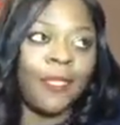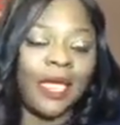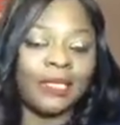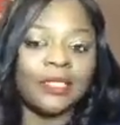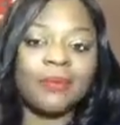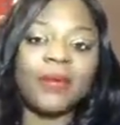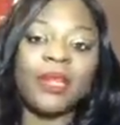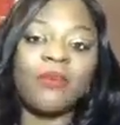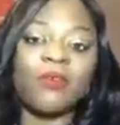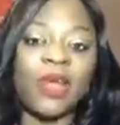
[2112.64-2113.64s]
And
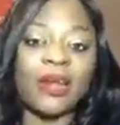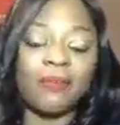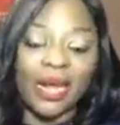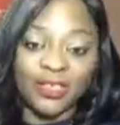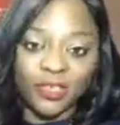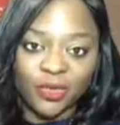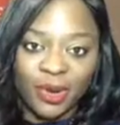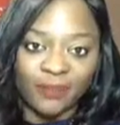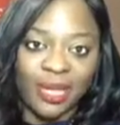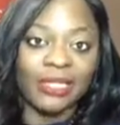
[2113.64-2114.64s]
somebody read my
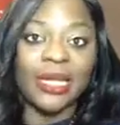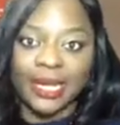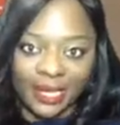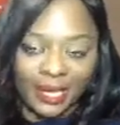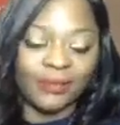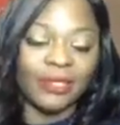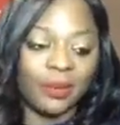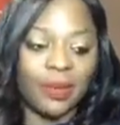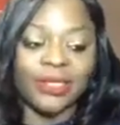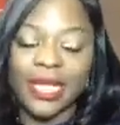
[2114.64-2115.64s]
script. I gave it to the
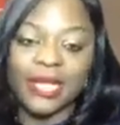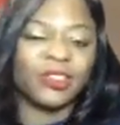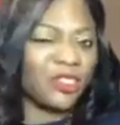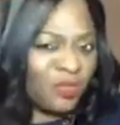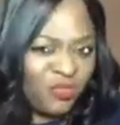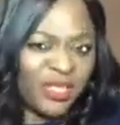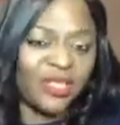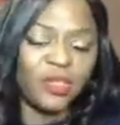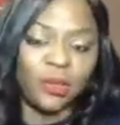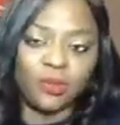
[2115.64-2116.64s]
person. Hey, just read
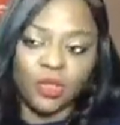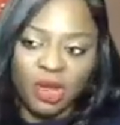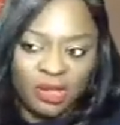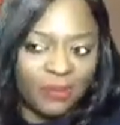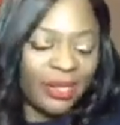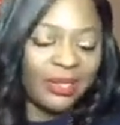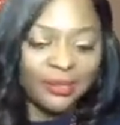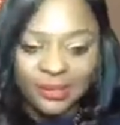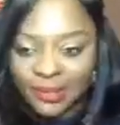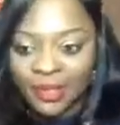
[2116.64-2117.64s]
the script. You talked about
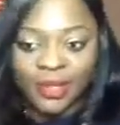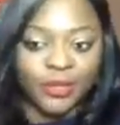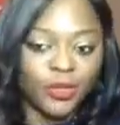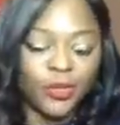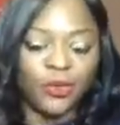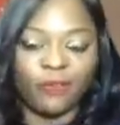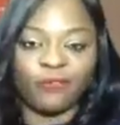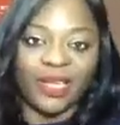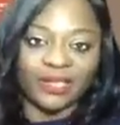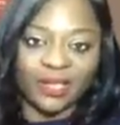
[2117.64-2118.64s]
this issue you're
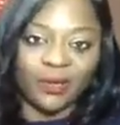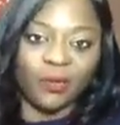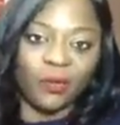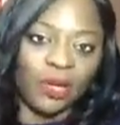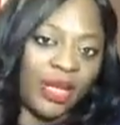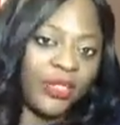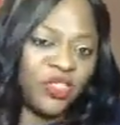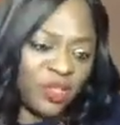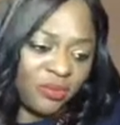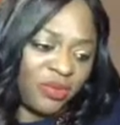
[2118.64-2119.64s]
facing in your
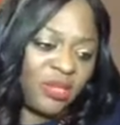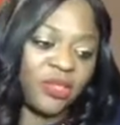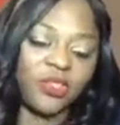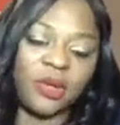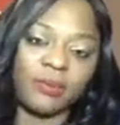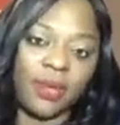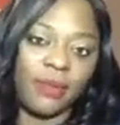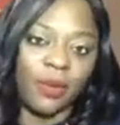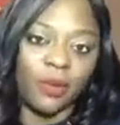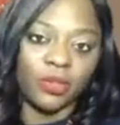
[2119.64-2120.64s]
relationship. Read the script. Let
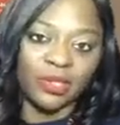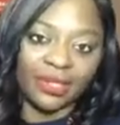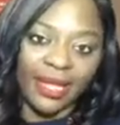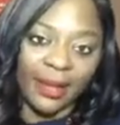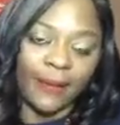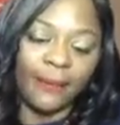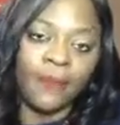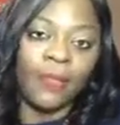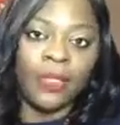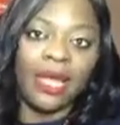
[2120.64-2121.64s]
me know what you think.
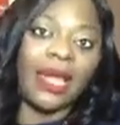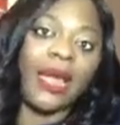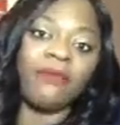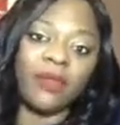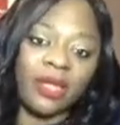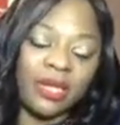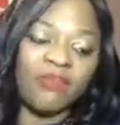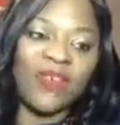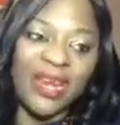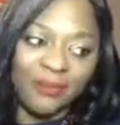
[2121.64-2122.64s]
And after he
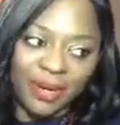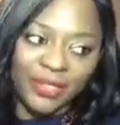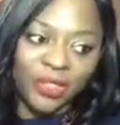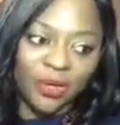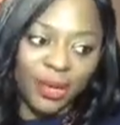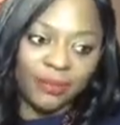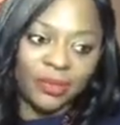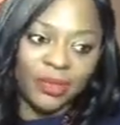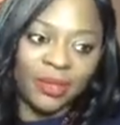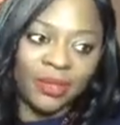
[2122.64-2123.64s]
read my script,